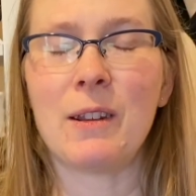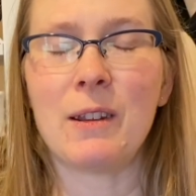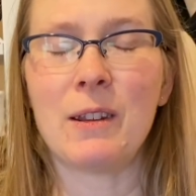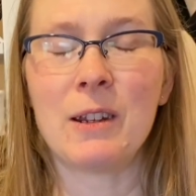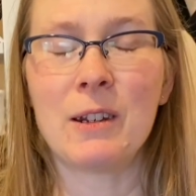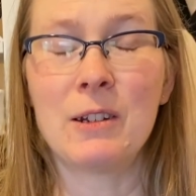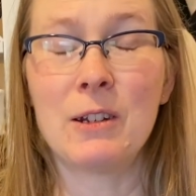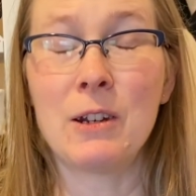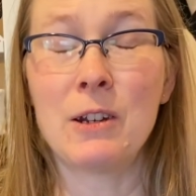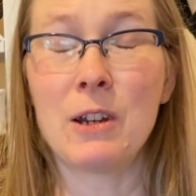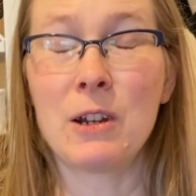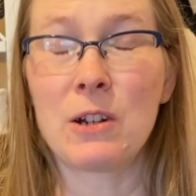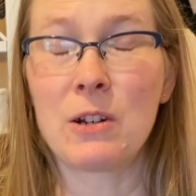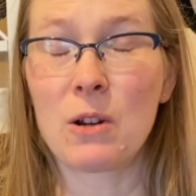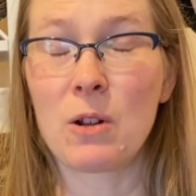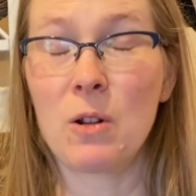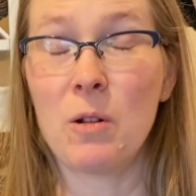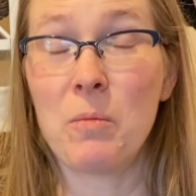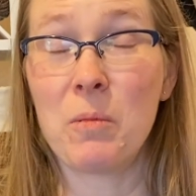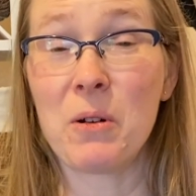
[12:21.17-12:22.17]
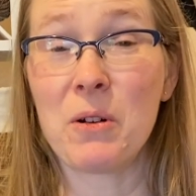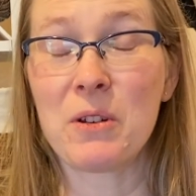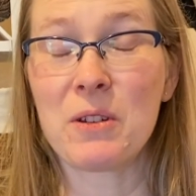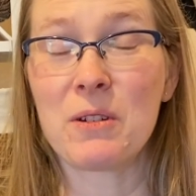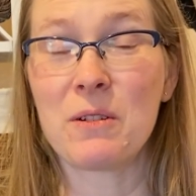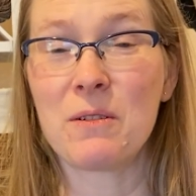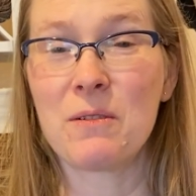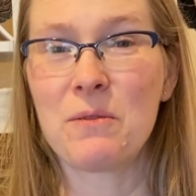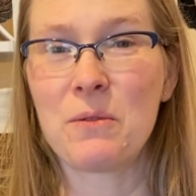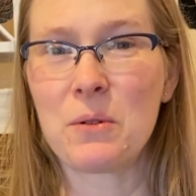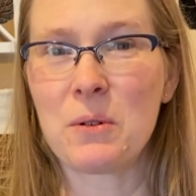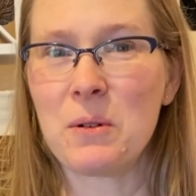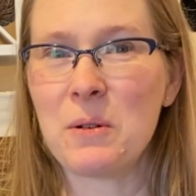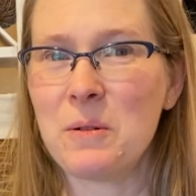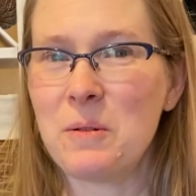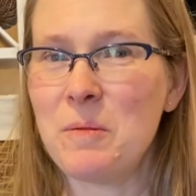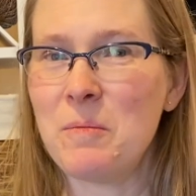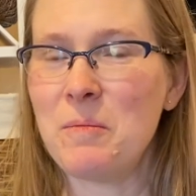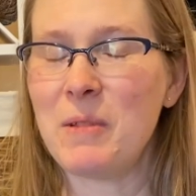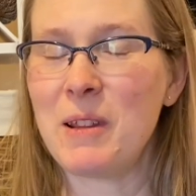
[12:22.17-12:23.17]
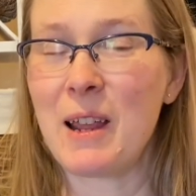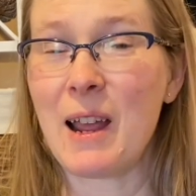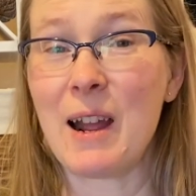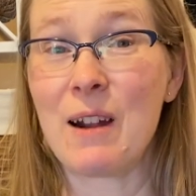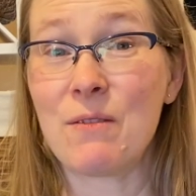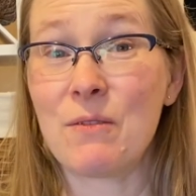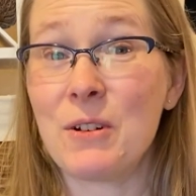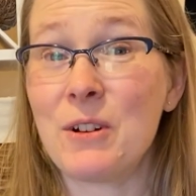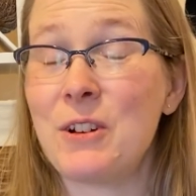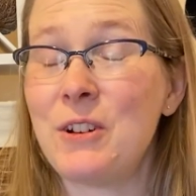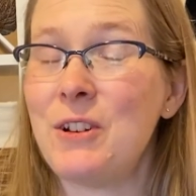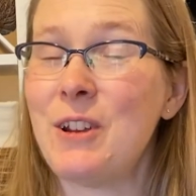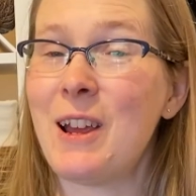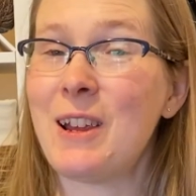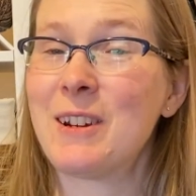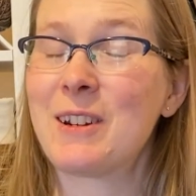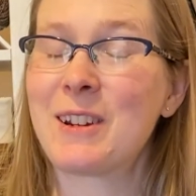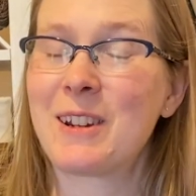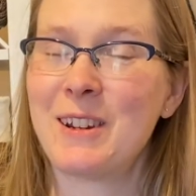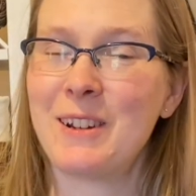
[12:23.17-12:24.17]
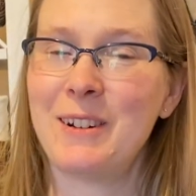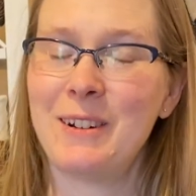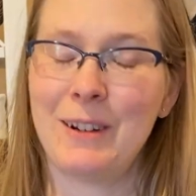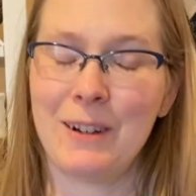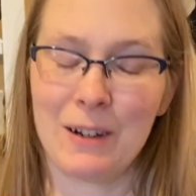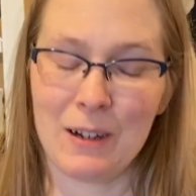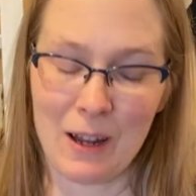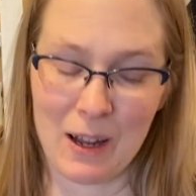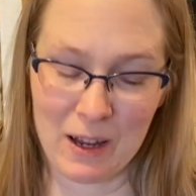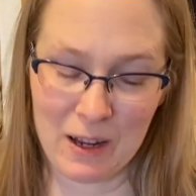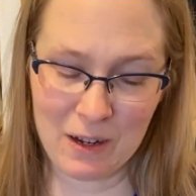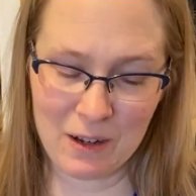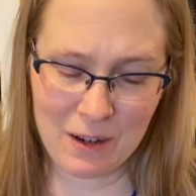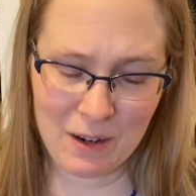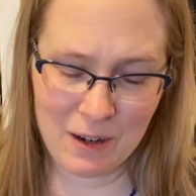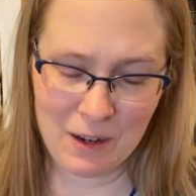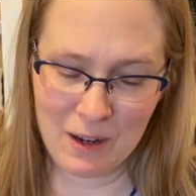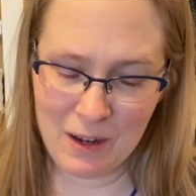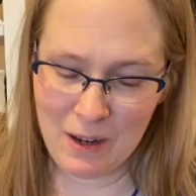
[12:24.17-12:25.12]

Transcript: statistical person for whom the average desk is designed.